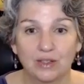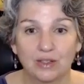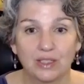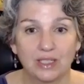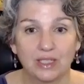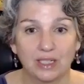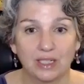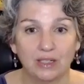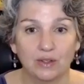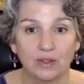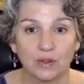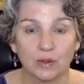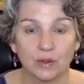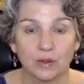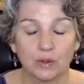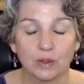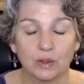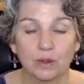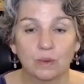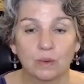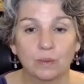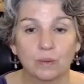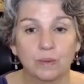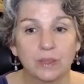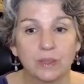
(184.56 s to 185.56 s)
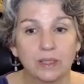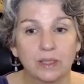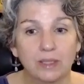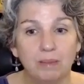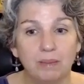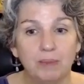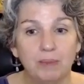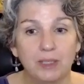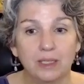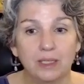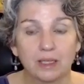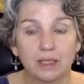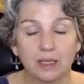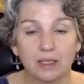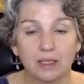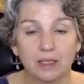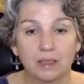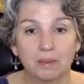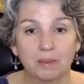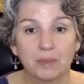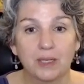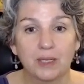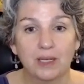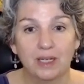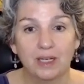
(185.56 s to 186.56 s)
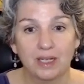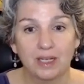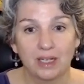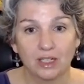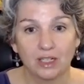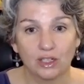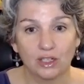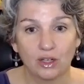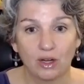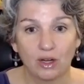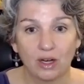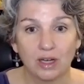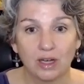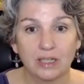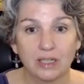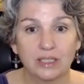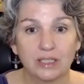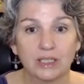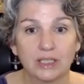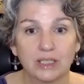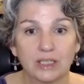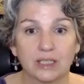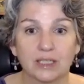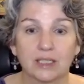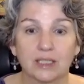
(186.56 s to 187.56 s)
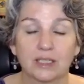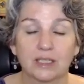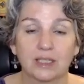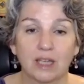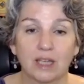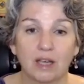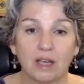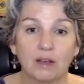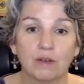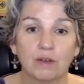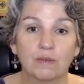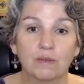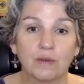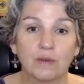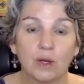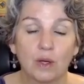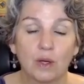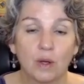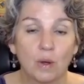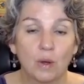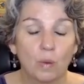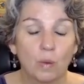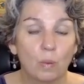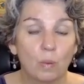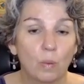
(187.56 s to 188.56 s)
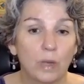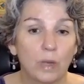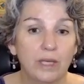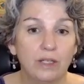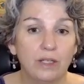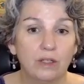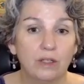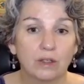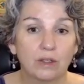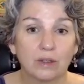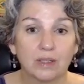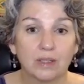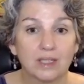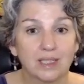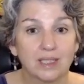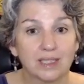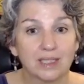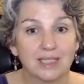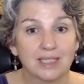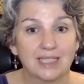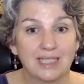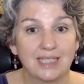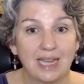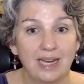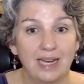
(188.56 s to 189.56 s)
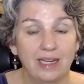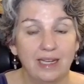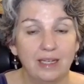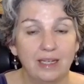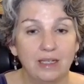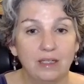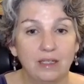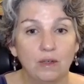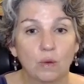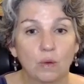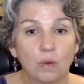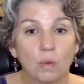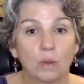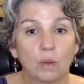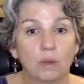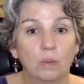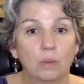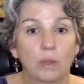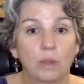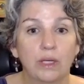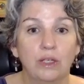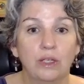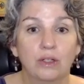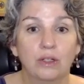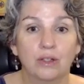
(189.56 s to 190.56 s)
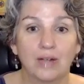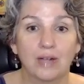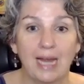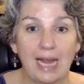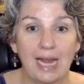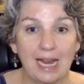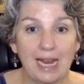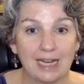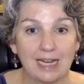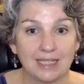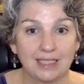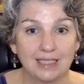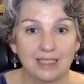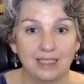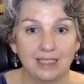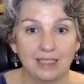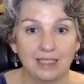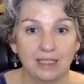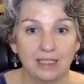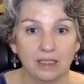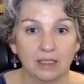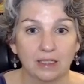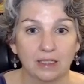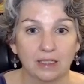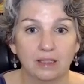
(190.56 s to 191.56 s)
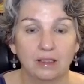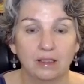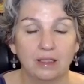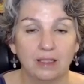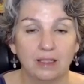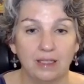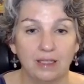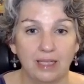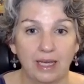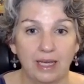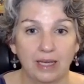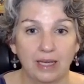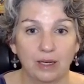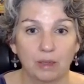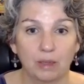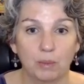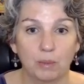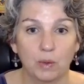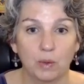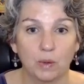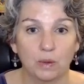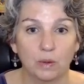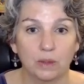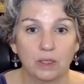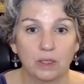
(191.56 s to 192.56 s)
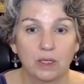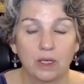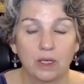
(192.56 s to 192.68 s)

signals. So really become conscious of what you're saying or what you're asking the animal.